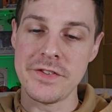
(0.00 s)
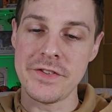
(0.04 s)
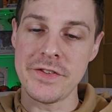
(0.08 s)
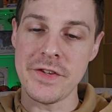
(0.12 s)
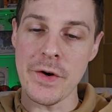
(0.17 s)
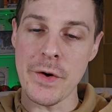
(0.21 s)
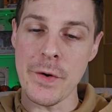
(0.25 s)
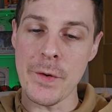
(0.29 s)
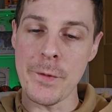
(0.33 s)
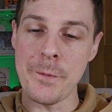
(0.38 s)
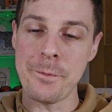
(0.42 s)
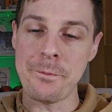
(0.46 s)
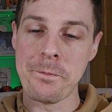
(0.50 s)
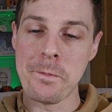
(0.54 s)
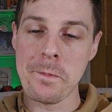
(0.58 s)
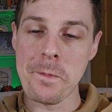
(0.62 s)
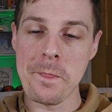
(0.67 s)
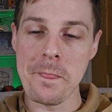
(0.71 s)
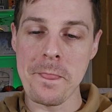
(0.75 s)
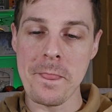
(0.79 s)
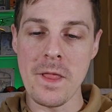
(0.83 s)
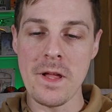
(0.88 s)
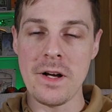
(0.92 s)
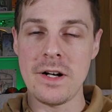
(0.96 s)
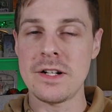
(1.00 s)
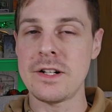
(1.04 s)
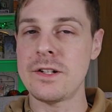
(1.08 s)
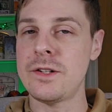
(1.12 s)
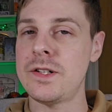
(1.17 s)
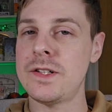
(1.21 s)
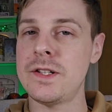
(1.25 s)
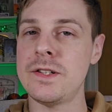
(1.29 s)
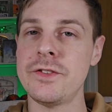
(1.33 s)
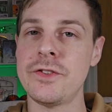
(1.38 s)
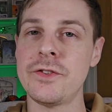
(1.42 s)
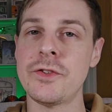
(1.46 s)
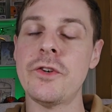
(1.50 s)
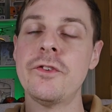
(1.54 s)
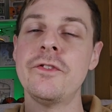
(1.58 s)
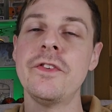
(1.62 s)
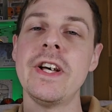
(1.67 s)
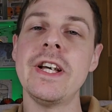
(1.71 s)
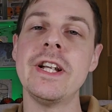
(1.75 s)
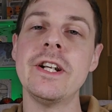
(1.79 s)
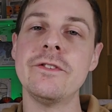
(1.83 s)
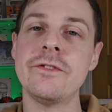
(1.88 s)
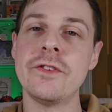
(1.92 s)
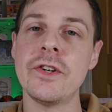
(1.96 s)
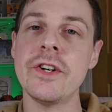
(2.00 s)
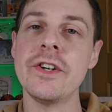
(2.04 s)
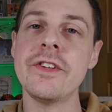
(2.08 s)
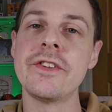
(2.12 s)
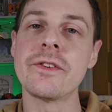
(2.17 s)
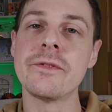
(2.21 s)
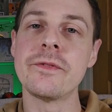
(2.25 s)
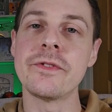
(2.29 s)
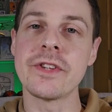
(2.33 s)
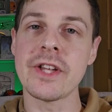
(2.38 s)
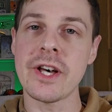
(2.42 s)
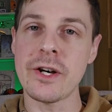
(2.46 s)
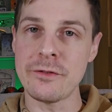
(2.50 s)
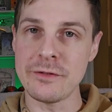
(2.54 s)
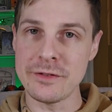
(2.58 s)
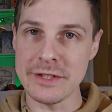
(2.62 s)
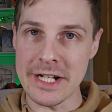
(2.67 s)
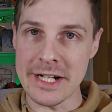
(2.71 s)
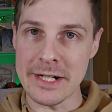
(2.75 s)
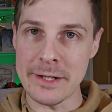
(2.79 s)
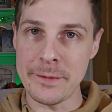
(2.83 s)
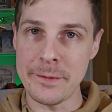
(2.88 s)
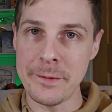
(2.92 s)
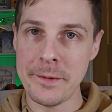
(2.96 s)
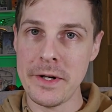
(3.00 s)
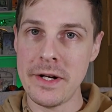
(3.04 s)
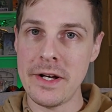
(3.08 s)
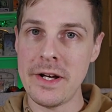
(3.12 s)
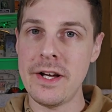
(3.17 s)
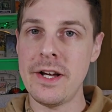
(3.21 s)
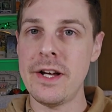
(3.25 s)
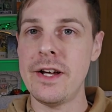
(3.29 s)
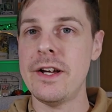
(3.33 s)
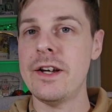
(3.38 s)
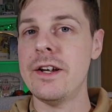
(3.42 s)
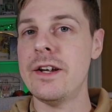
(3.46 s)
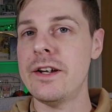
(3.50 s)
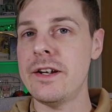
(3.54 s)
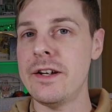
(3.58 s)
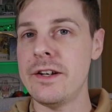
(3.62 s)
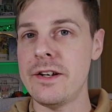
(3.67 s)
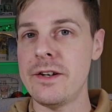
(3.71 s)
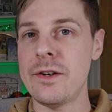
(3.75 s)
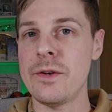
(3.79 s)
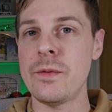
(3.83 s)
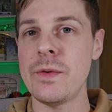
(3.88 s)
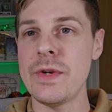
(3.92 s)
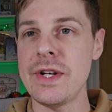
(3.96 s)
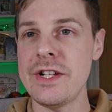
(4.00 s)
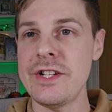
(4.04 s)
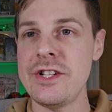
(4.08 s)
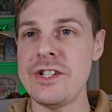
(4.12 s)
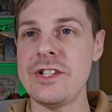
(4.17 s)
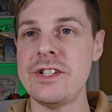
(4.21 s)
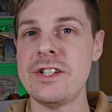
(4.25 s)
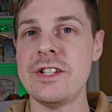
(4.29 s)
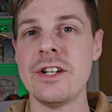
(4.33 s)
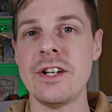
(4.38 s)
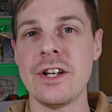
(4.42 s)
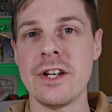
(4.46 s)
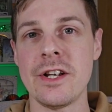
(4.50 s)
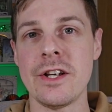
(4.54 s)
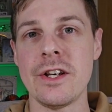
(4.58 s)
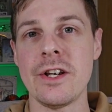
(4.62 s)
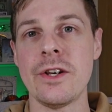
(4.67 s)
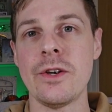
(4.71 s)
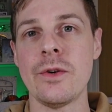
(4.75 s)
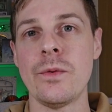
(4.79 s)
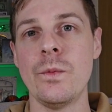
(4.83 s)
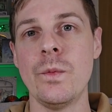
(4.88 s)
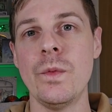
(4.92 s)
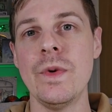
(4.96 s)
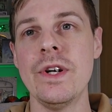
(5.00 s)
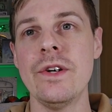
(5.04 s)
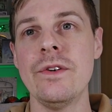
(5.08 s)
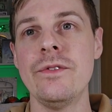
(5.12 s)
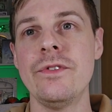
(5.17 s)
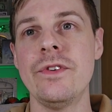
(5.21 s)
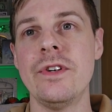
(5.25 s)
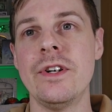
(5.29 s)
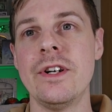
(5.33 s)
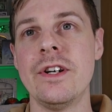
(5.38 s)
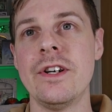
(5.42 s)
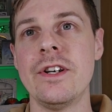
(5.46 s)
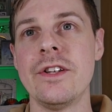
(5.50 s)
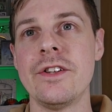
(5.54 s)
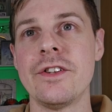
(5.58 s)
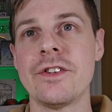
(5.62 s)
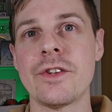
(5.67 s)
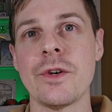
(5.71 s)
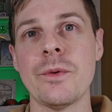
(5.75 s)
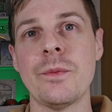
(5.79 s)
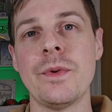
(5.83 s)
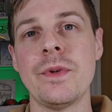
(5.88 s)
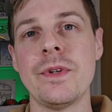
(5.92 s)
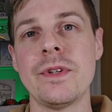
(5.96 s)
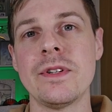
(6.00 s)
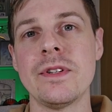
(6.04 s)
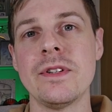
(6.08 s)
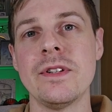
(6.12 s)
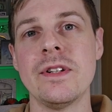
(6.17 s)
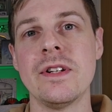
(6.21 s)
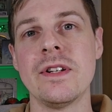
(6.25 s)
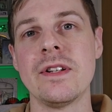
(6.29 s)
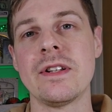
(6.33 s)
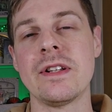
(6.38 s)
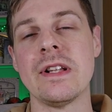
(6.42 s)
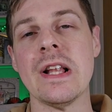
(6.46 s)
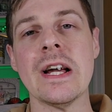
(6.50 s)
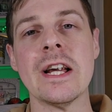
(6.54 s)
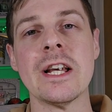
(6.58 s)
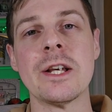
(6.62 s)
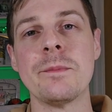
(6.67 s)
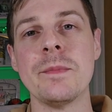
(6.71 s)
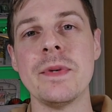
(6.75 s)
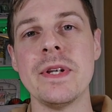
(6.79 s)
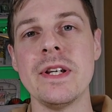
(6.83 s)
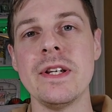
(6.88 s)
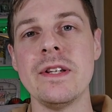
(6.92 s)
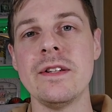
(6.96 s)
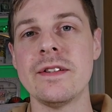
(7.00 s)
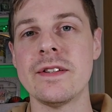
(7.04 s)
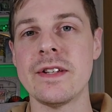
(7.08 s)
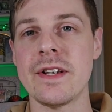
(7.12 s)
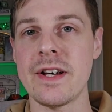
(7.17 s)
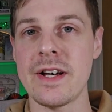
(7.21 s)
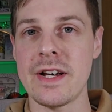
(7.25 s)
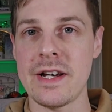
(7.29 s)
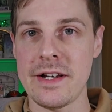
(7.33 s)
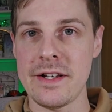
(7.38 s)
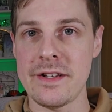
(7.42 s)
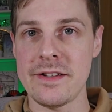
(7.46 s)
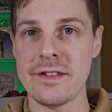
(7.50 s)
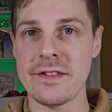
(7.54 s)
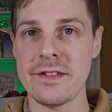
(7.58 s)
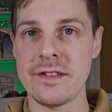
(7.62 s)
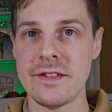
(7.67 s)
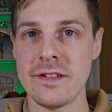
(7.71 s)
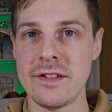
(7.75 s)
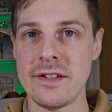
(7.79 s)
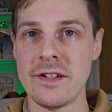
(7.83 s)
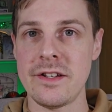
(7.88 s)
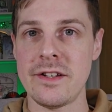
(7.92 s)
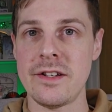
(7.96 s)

so got sort of inner voice of self-doubt, which with someone like me that has